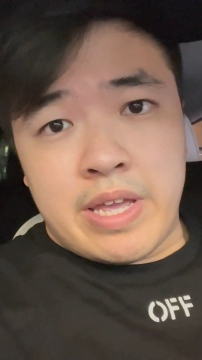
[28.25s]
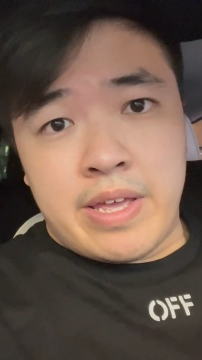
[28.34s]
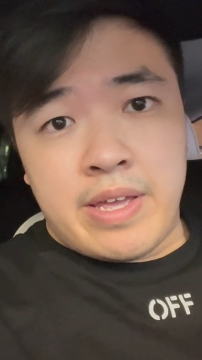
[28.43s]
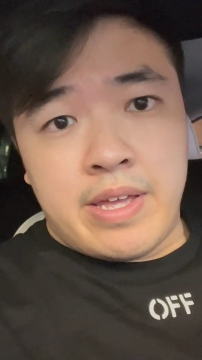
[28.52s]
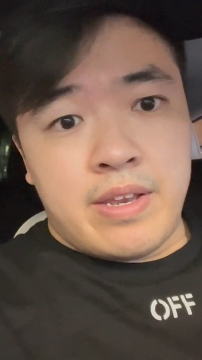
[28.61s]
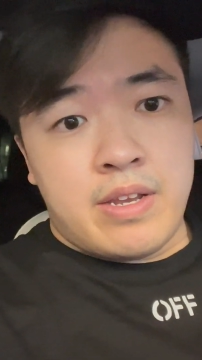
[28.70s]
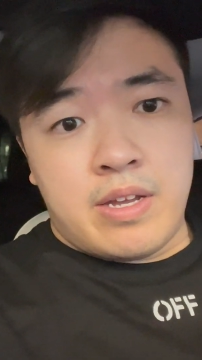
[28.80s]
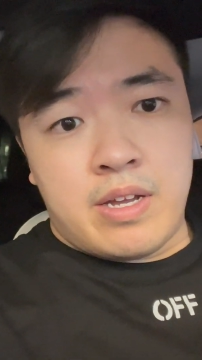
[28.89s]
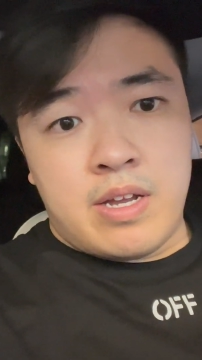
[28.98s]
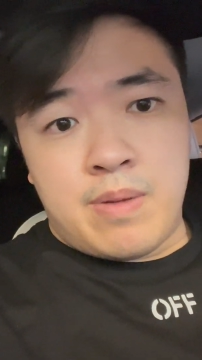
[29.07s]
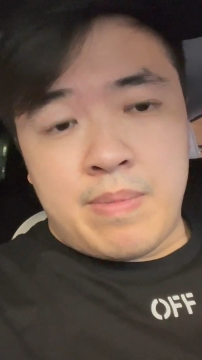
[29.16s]
and
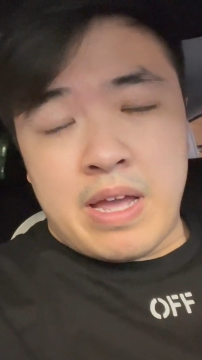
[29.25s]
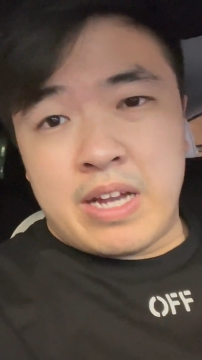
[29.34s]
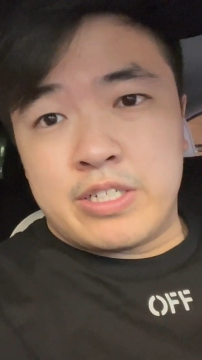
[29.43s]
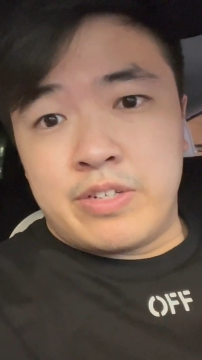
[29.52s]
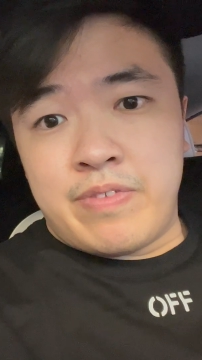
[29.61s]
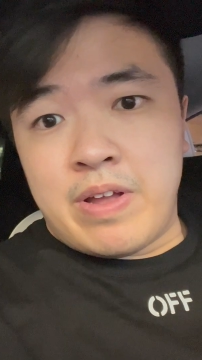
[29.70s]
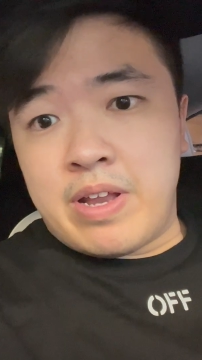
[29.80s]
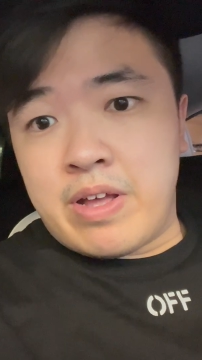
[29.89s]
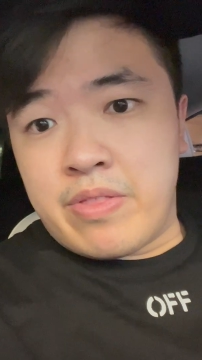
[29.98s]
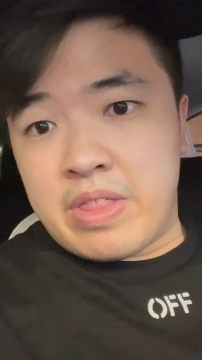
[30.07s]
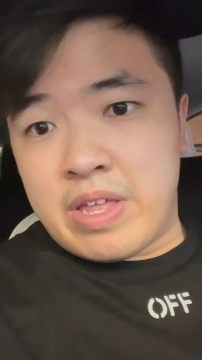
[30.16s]
I actually found
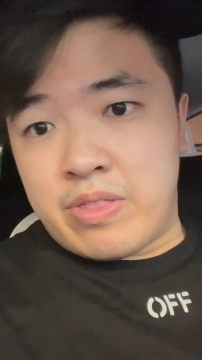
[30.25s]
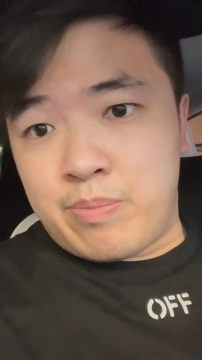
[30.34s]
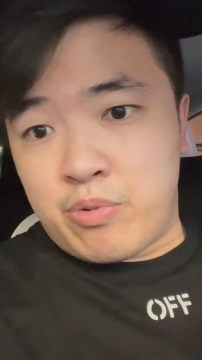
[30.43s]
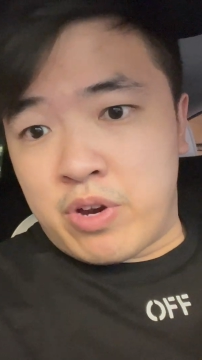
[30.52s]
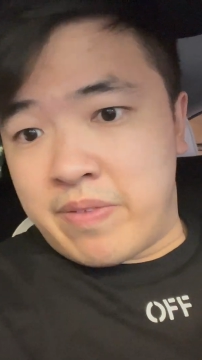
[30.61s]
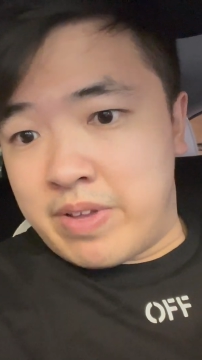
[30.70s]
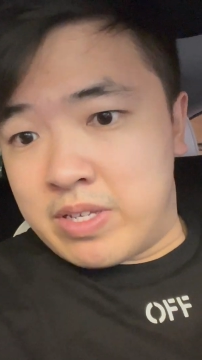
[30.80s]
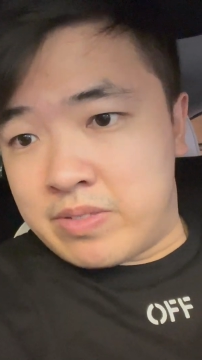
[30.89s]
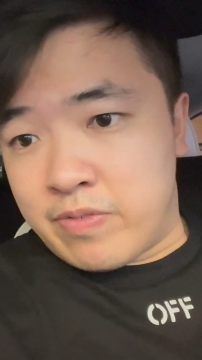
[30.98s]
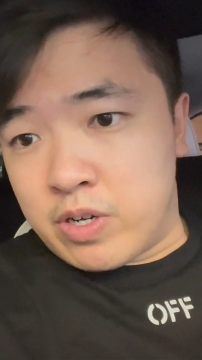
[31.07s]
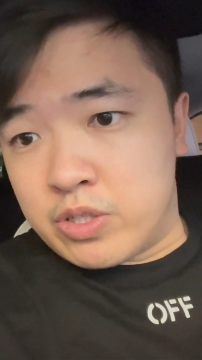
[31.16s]
out that the
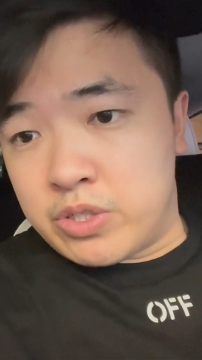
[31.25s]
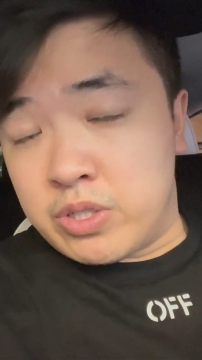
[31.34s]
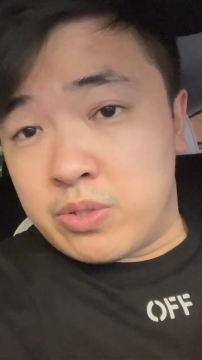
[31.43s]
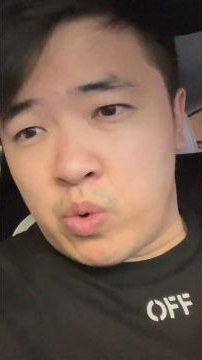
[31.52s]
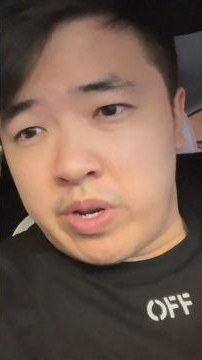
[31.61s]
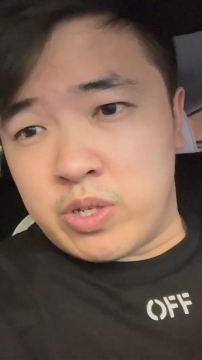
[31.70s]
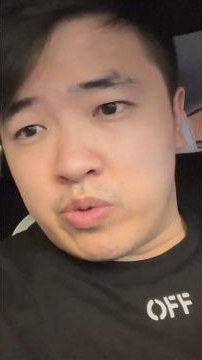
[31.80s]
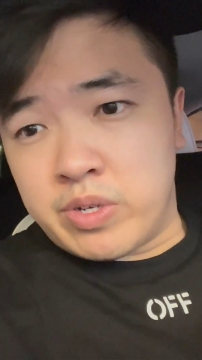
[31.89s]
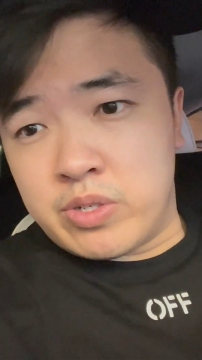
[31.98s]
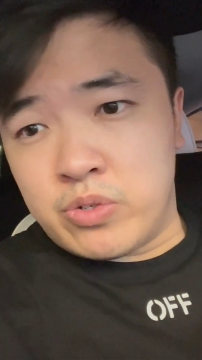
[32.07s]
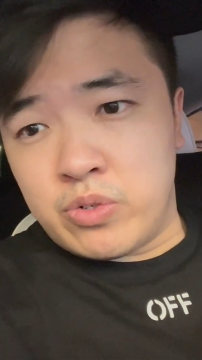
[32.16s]
previous version,
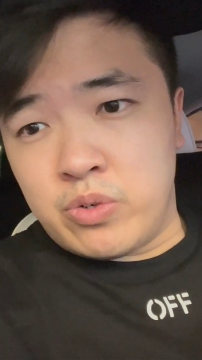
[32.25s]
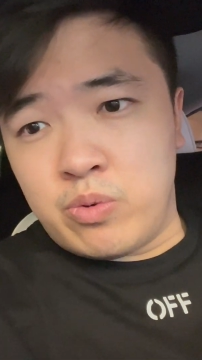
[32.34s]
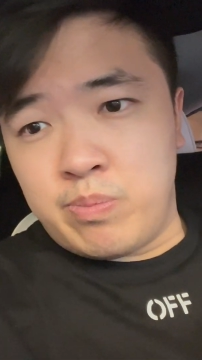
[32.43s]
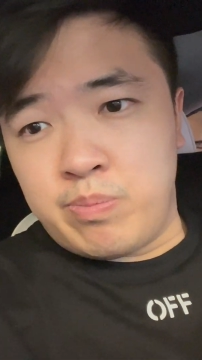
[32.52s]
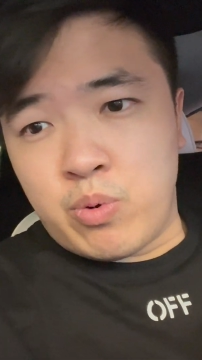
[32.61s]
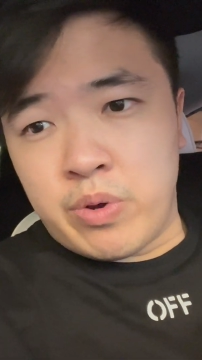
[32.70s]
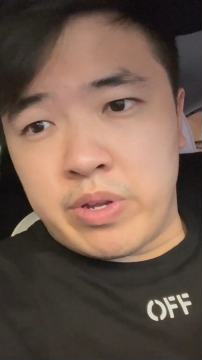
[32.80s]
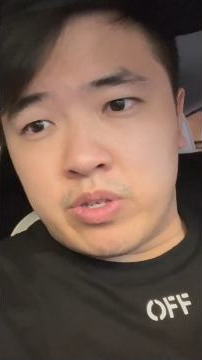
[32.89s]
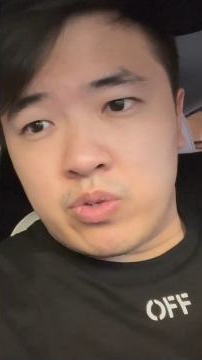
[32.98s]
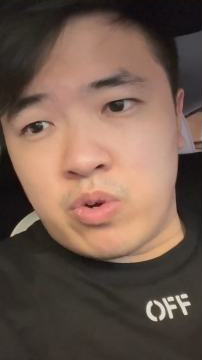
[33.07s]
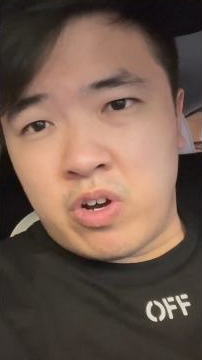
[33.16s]

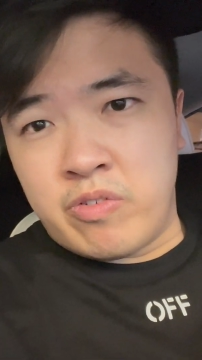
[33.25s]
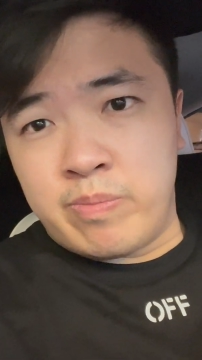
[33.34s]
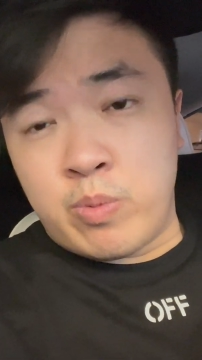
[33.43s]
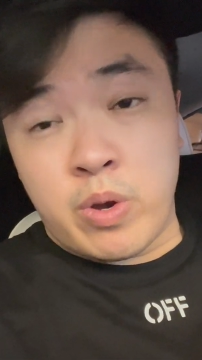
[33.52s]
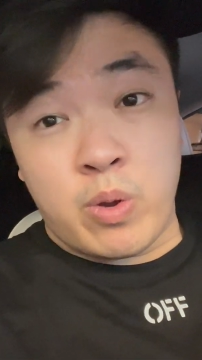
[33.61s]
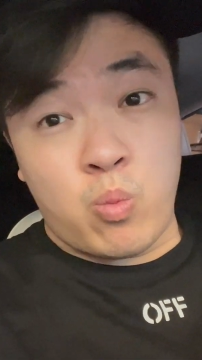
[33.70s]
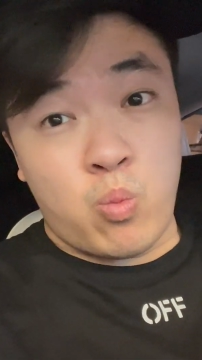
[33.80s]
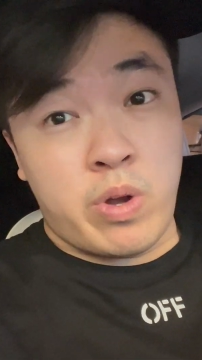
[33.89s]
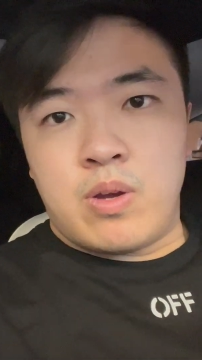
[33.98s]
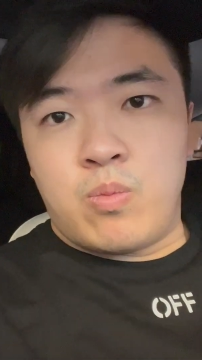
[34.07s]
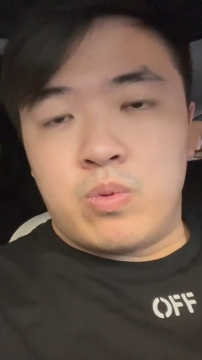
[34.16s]

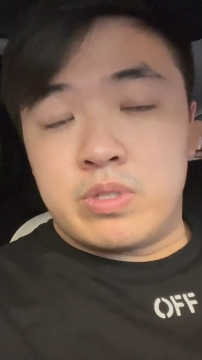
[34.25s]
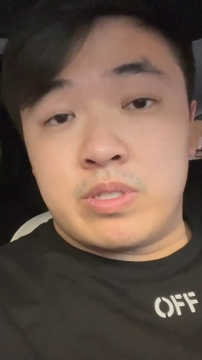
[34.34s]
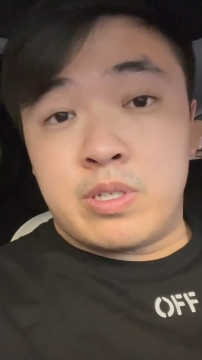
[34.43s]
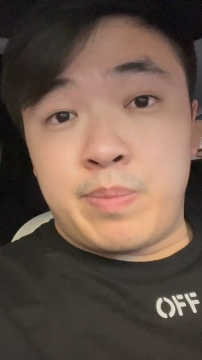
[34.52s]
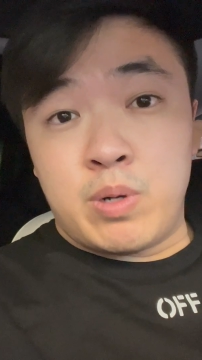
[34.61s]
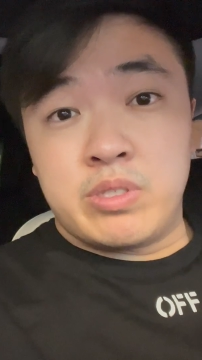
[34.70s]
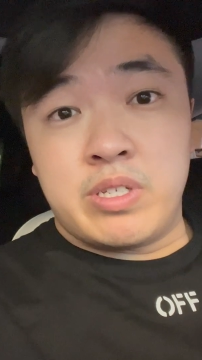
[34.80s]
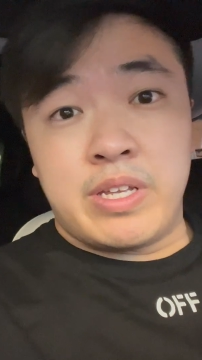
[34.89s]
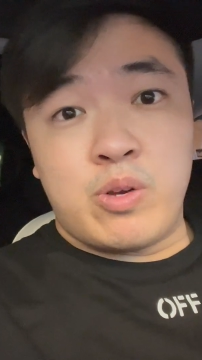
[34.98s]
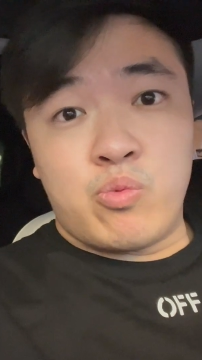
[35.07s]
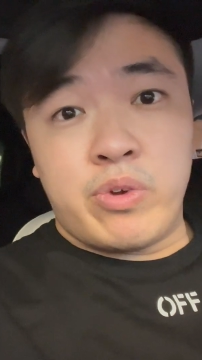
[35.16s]
2022.12.1, was
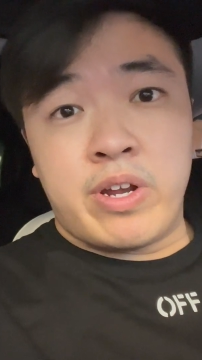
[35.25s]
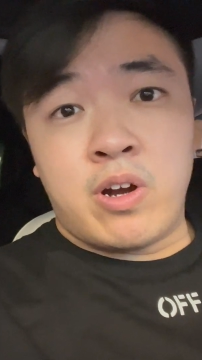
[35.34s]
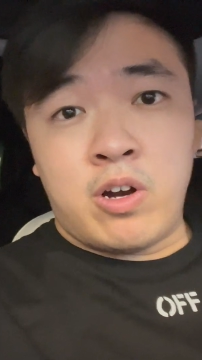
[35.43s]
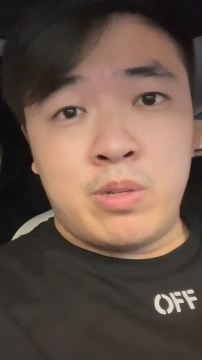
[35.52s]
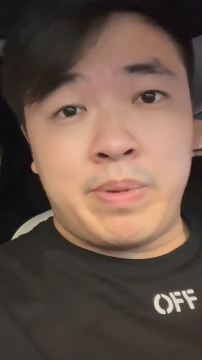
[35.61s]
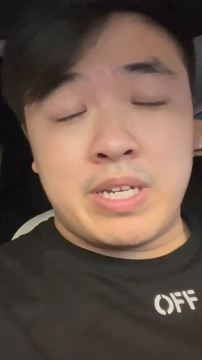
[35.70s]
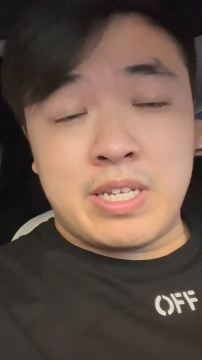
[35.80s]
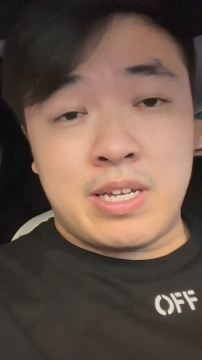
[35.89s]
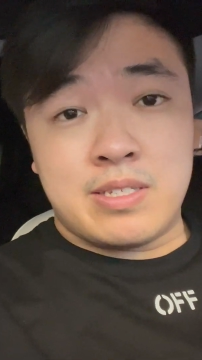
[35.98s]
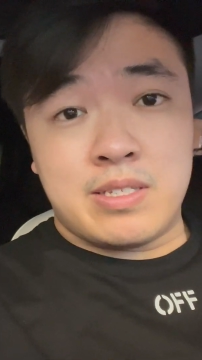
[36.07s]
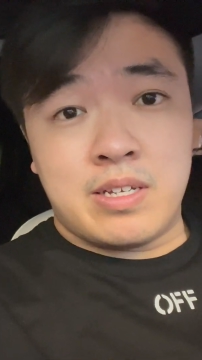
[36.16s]
supposedly recalled by
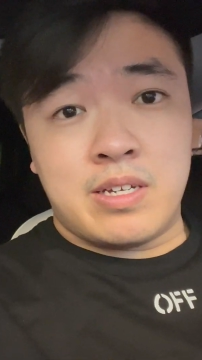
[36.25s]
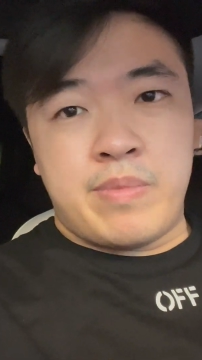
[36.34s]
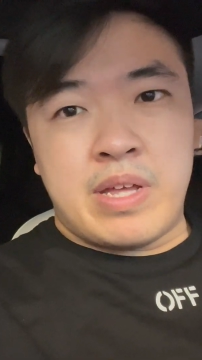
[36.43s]
Tesla,